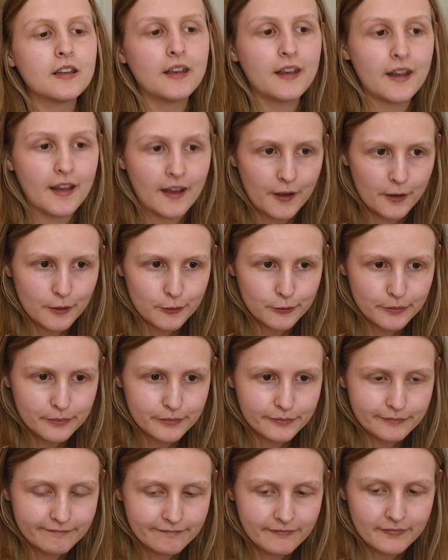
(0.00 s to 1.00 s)
Now,
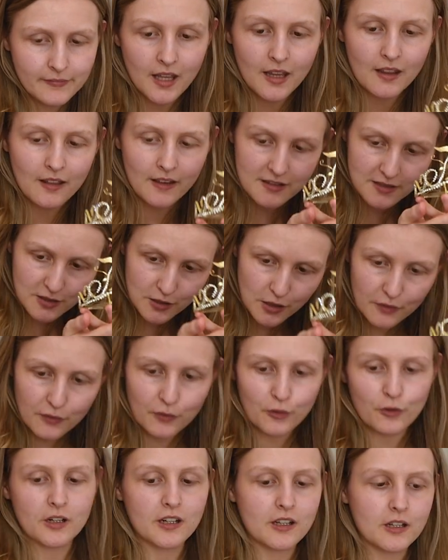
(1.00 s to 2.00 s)
let's
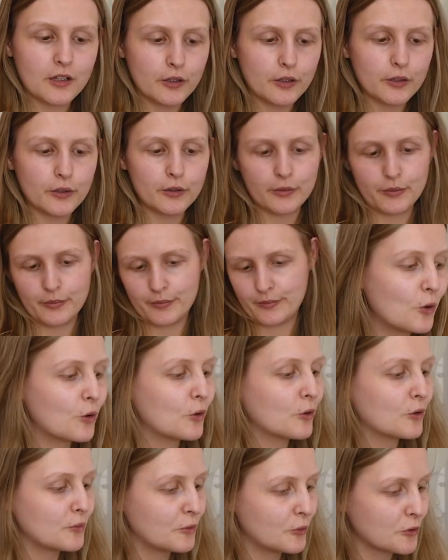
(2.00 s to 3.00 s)
cover it in glue.
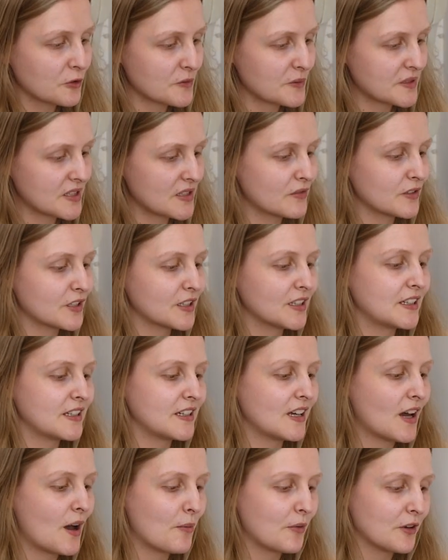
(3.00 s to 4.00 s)
Or more
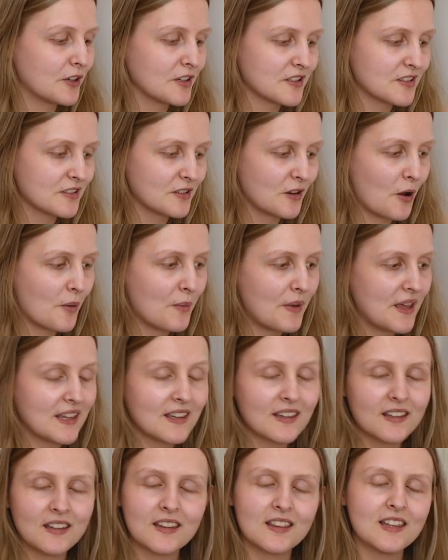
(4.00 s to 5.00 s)
specifically, I'm gonna start
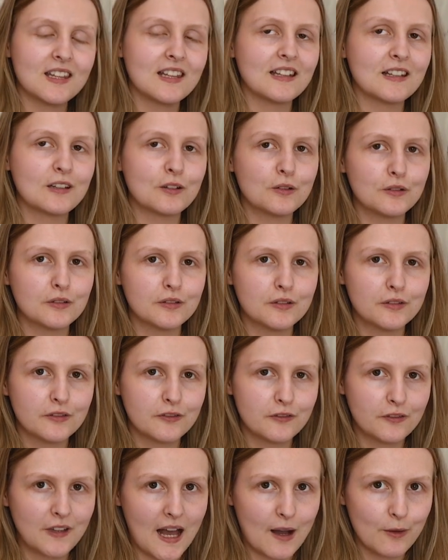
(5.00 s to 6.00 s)
making the little
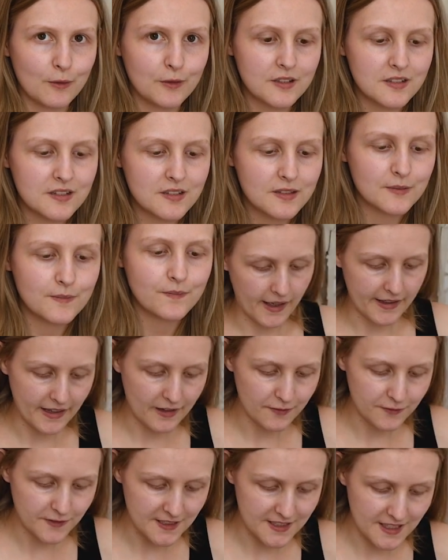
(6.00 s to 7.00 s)
flowers. I
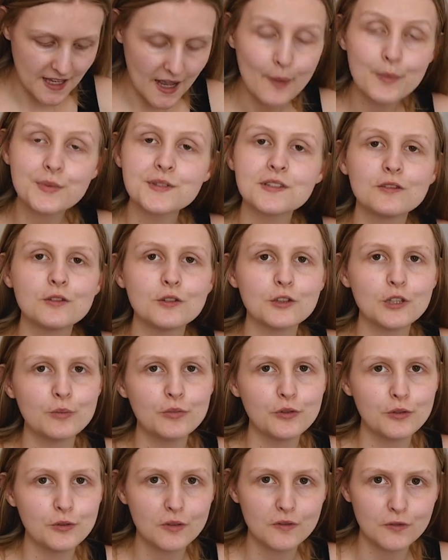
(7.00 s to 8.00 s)
have these absolutely
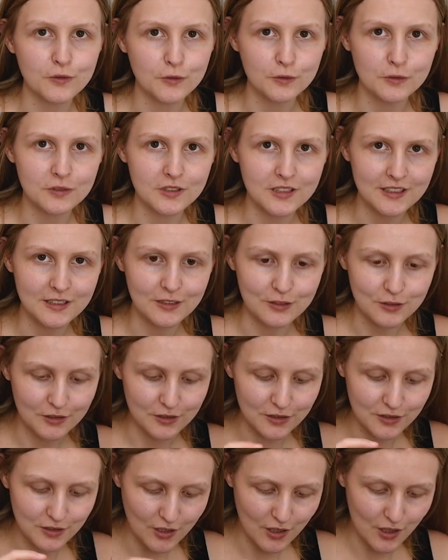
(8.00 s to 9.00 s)
beautiful
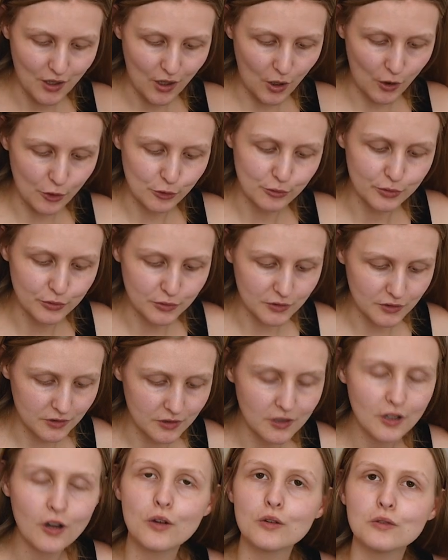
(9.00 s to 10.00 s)
little
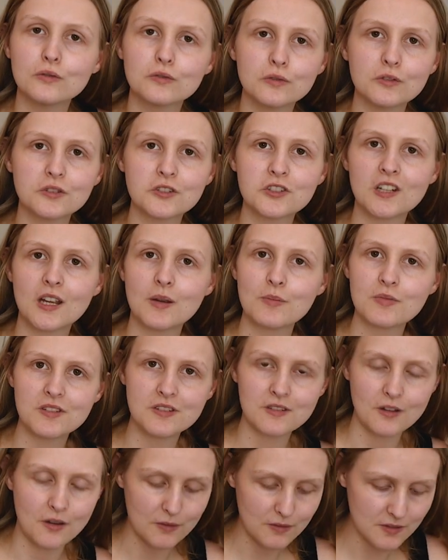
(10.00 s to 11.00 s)
opal oval shaped
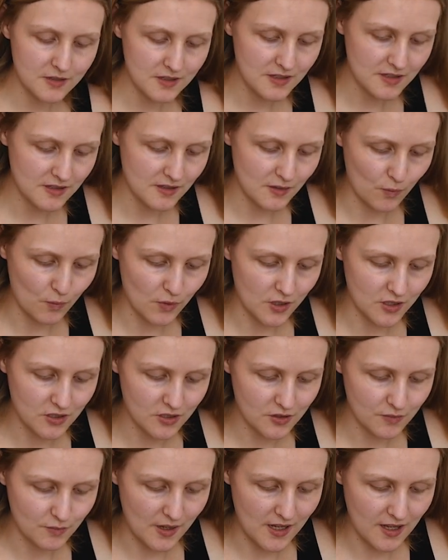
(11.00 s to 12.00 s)
stones
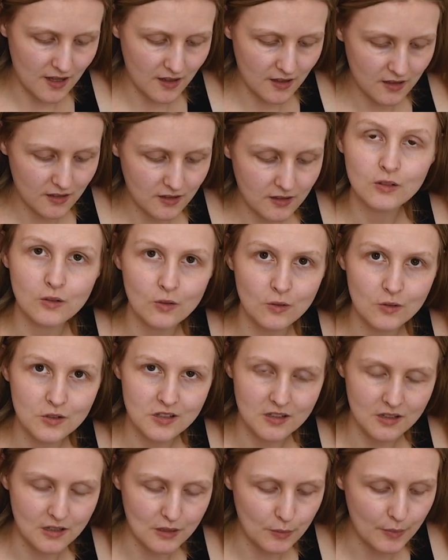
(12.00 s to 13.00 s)
which make
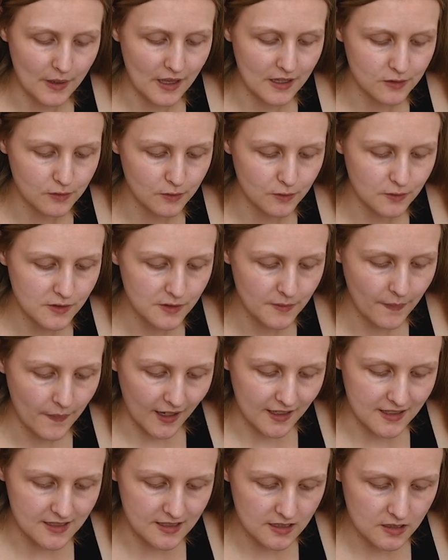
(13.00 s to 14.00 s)
gorgeous little petals.
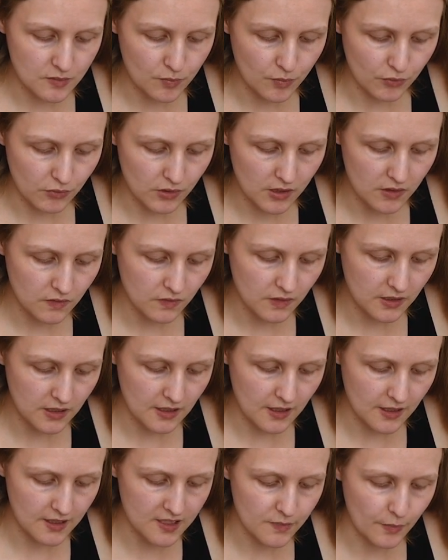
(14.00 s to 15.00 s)
I did
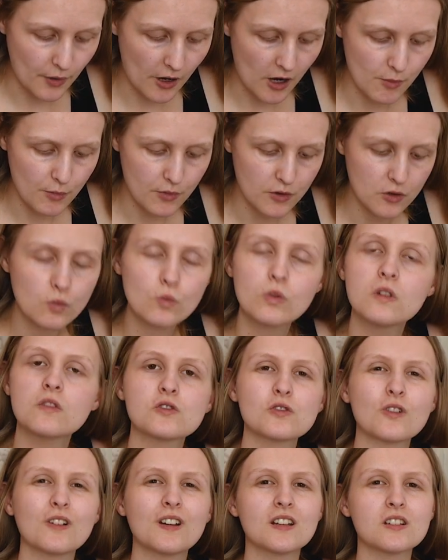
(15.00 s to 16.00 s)
briefly experiment with
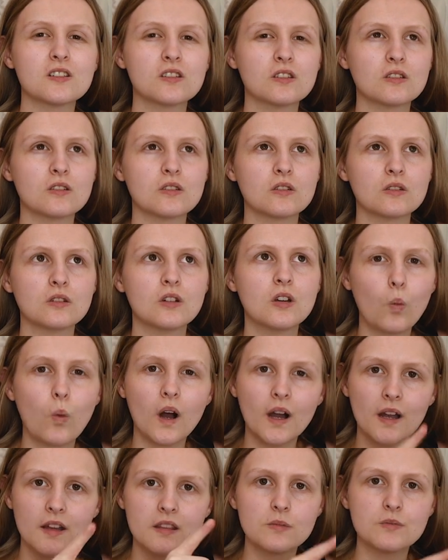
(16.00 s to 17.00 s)
trying to
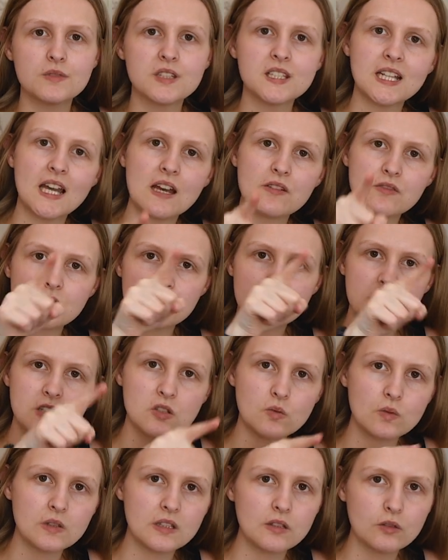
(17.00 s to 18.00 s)
wire them together
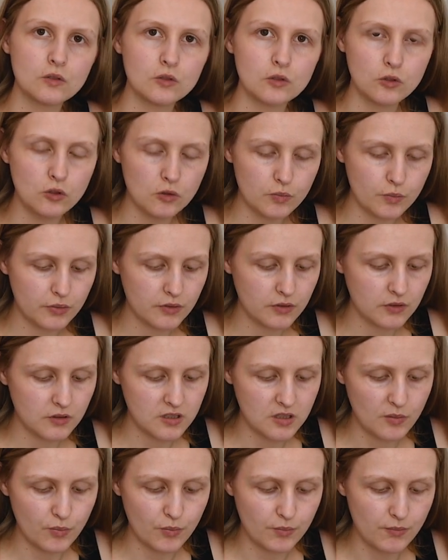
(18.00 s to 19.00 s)
into a little loop
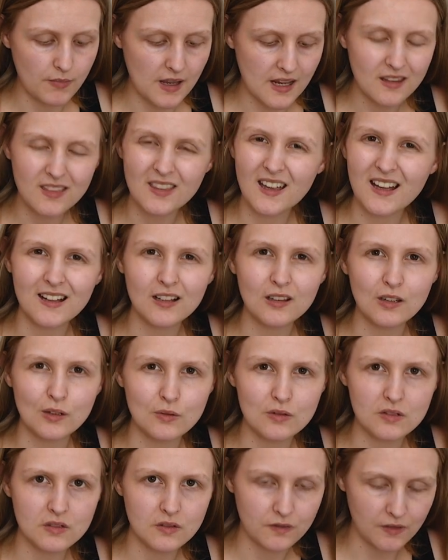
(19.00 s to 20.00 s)
to make that
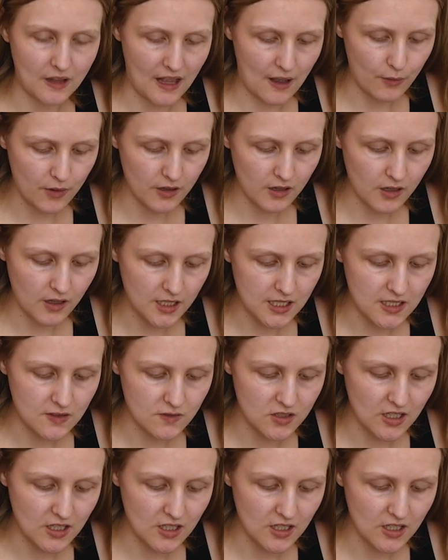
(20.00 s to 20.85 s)
closed flower kind of